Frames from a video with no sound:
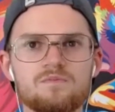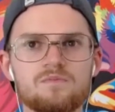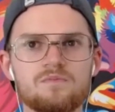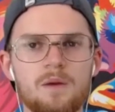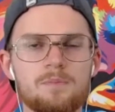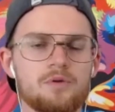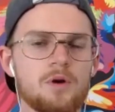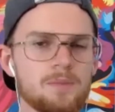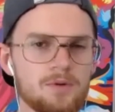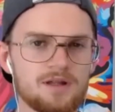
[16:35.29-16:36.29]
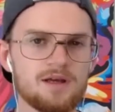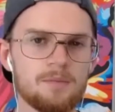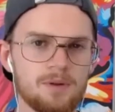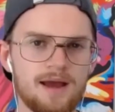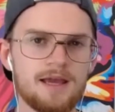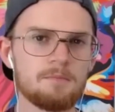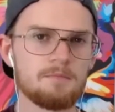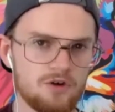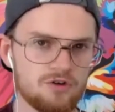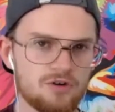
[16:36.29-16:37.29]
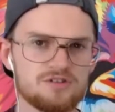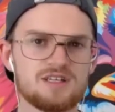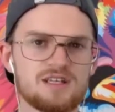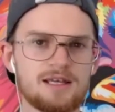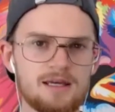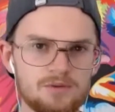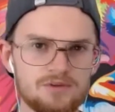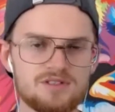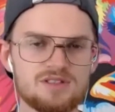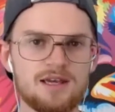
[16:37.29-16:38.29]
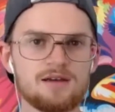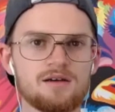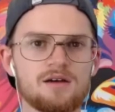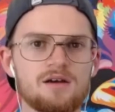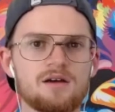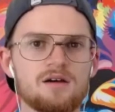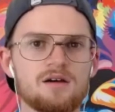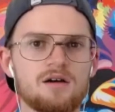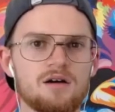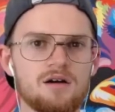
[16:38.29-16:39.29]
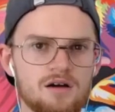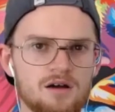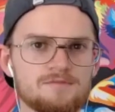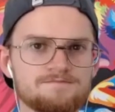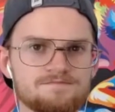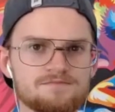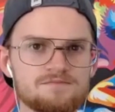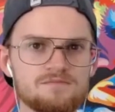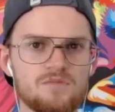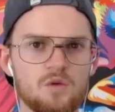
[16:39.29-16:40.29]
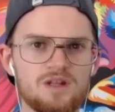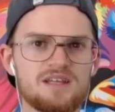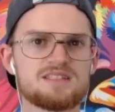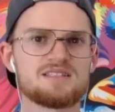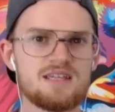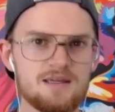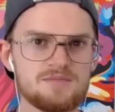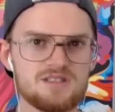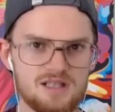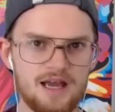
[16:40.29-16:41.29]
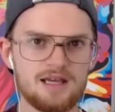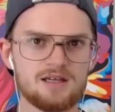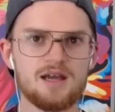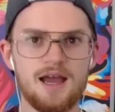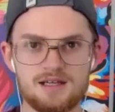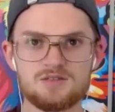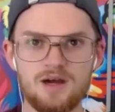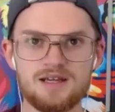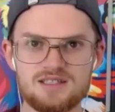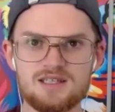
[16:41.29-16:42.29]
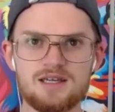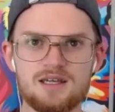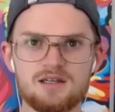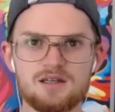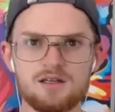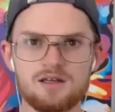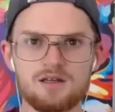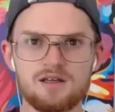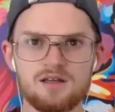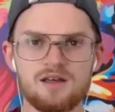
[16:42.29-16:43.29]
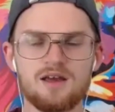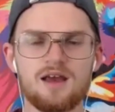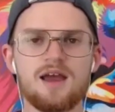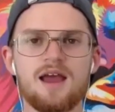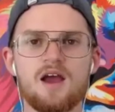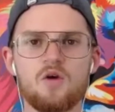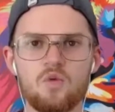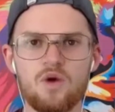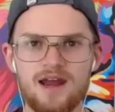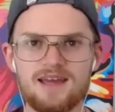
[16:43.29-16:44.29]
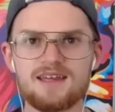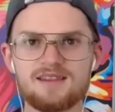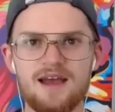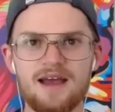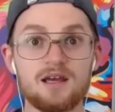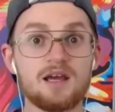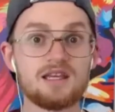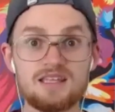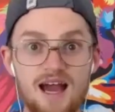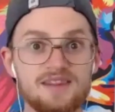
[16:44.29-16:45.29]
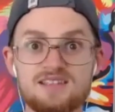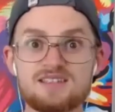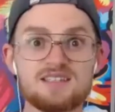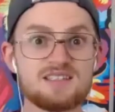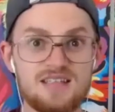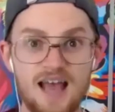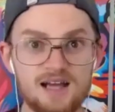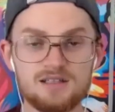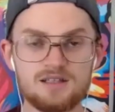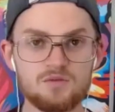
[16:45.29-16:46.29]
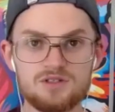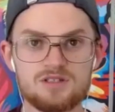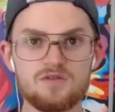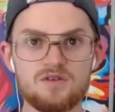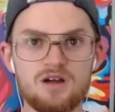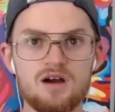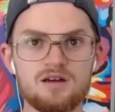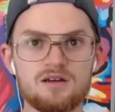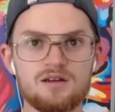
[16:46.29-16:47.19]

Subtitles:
appropriately applying mirrors and labels, like, well, it seems like XYZ. When I get that, yeah, that's exactly what's going on.